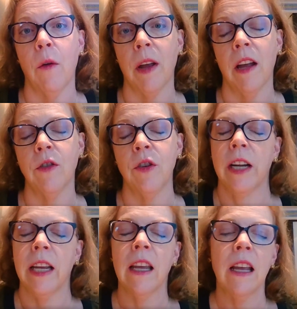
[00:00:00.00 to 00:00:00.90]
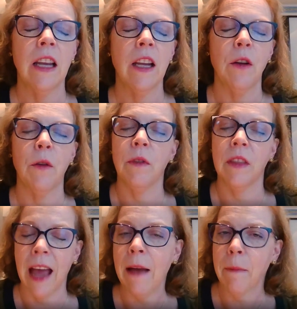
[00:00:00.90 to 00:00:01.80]
country,
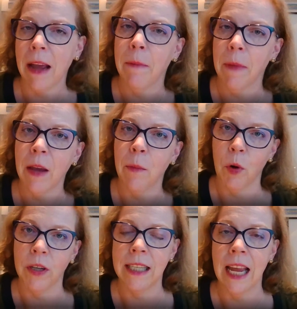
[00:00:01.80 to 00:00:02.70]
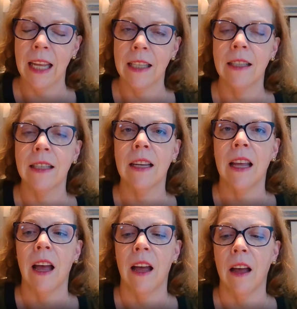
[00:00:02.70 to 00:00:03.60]
that might make more sense
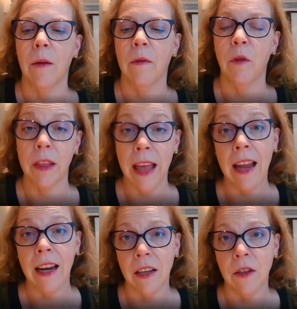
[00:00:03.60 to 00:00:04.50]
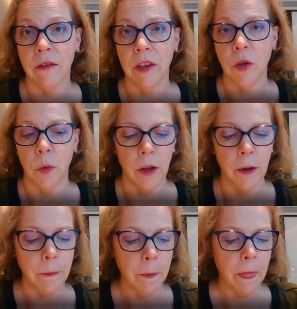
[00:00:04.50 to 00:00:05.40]
for that individual.